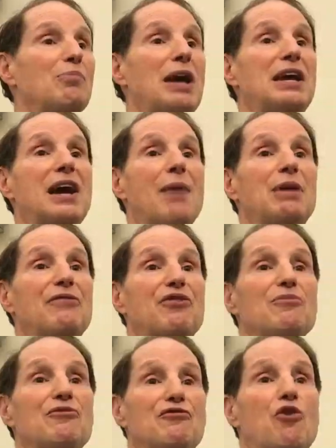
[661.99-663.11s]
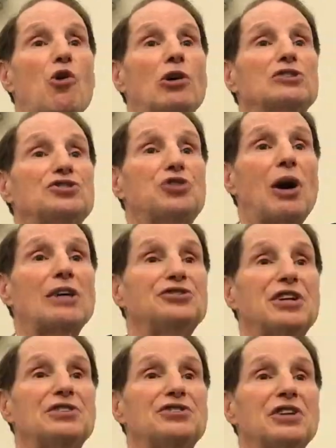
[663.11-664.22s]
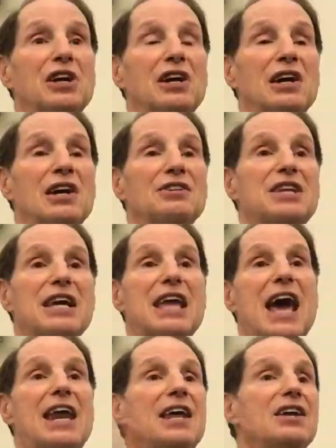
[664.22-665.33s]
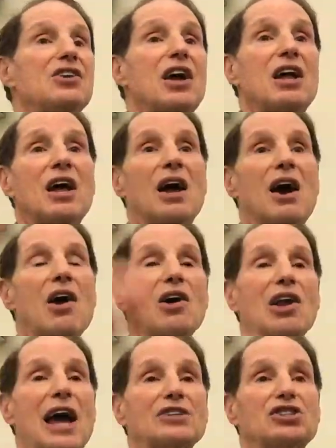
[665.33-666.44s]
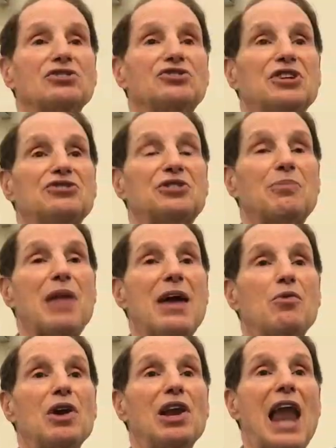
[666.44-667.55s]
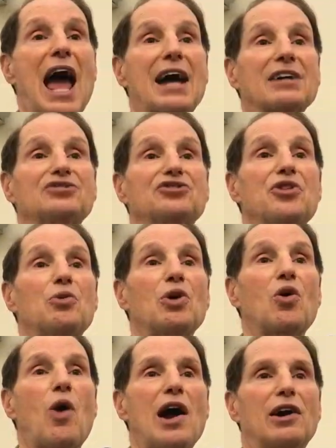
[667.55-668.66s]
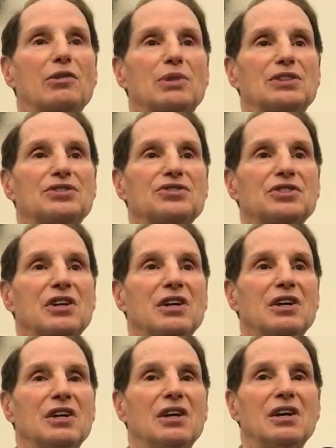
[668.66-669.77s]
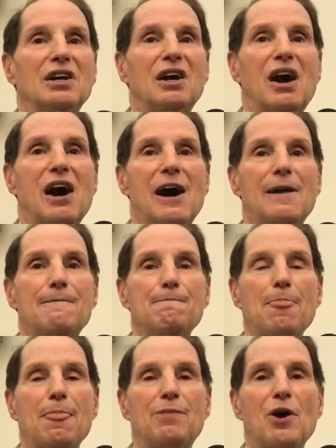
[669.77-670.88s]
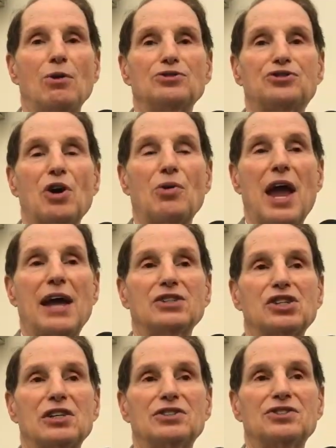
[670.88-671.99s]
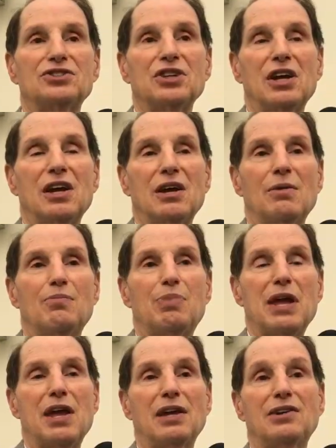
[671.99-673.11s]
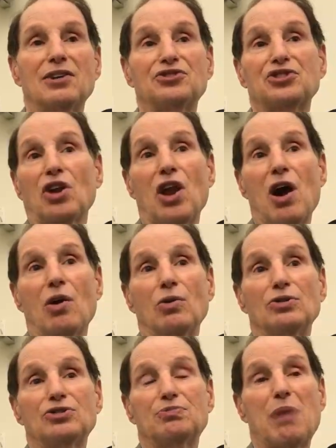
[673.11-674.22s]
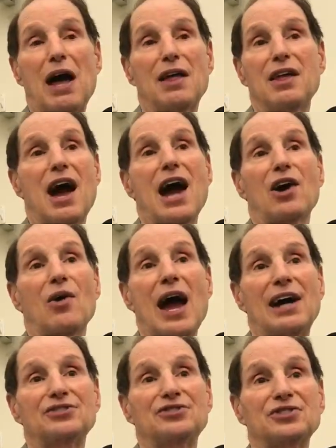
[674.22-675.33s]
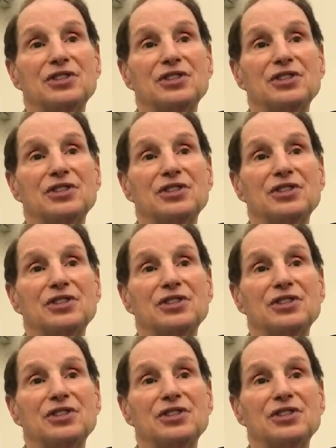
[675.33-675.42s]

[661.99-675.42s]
money coming from foreign sources, to get into our election system. They relaxed the requirements on those donations being disclosed by the IRS,